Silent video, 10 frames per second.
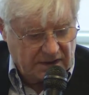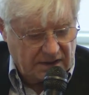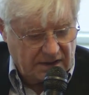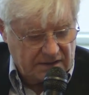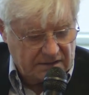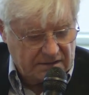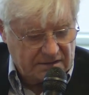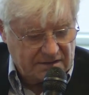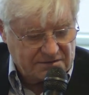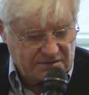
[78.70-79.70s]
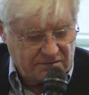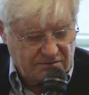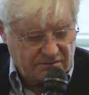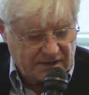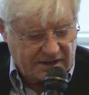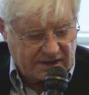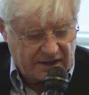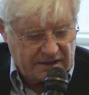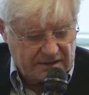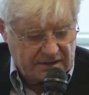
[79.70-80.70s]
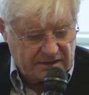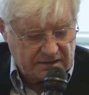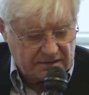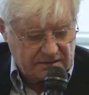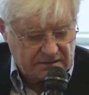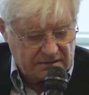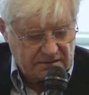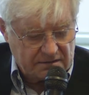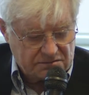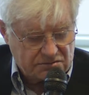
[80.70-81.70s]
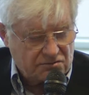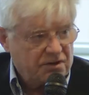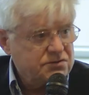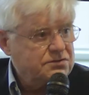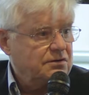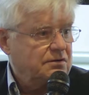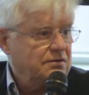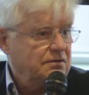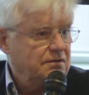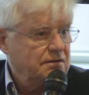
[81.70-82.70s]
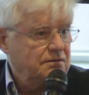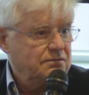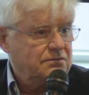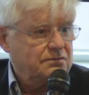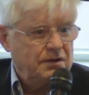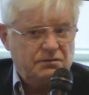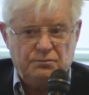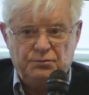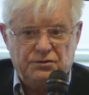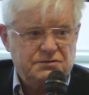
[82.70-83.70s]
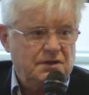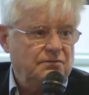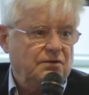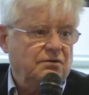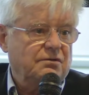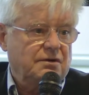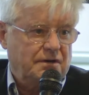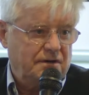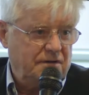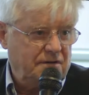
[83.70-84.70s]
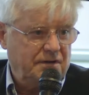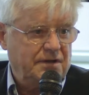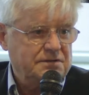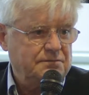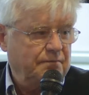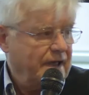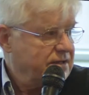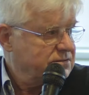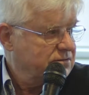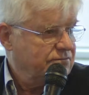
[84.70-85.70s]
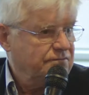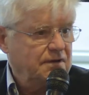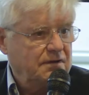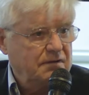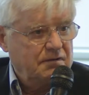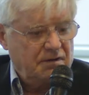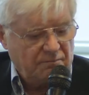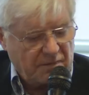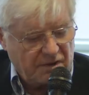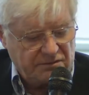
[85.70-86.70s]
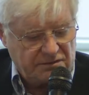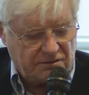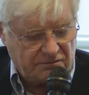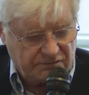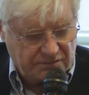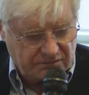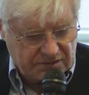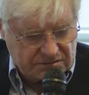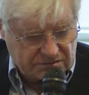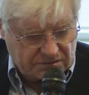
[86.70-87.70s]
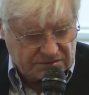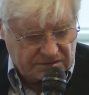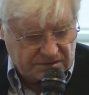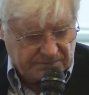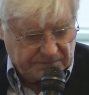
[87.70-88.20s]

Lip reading: And there's no guiding structure to try to put some order in this massive amount of research.